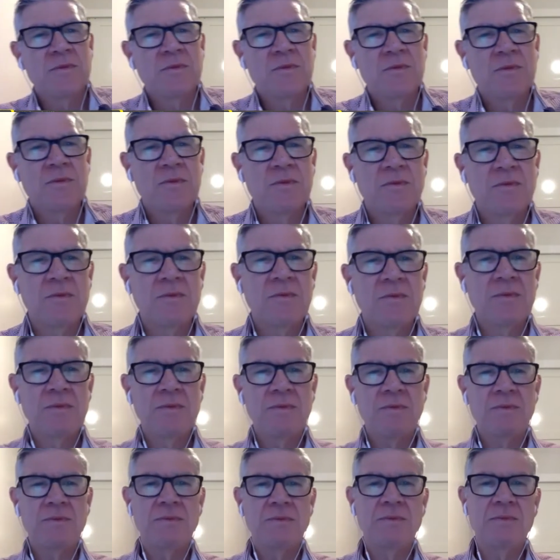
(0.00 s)

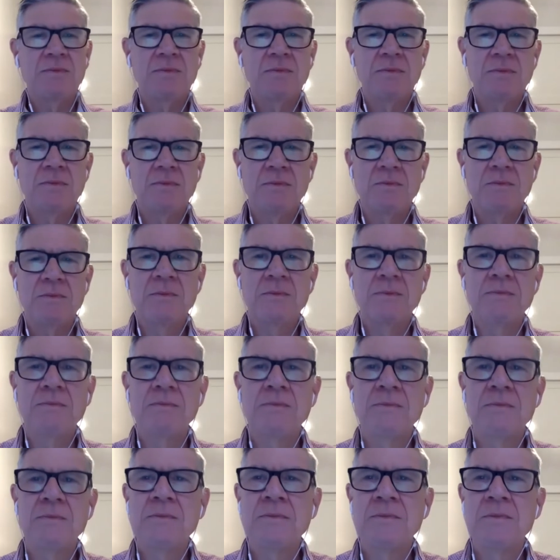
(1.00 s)

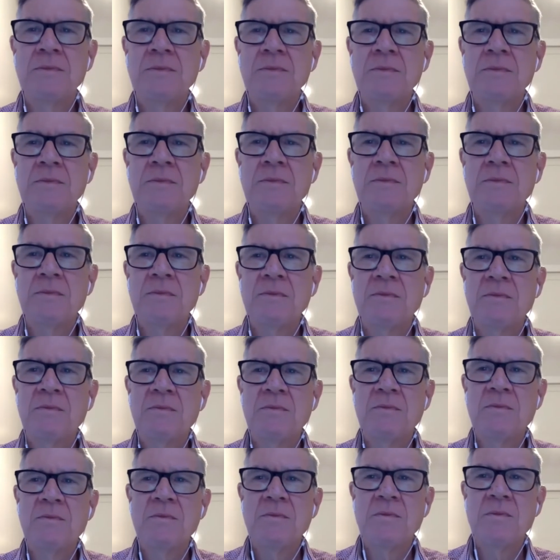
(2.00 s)

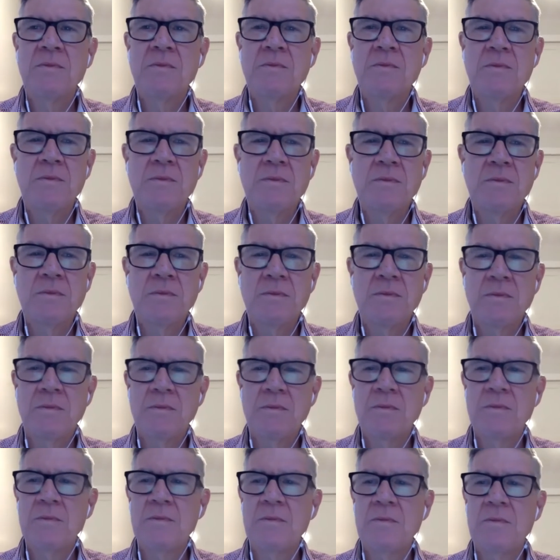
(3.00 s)

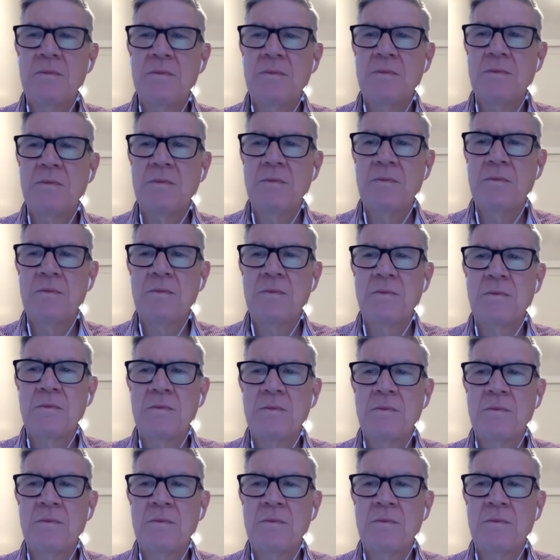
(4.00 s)
The person shown says nothing.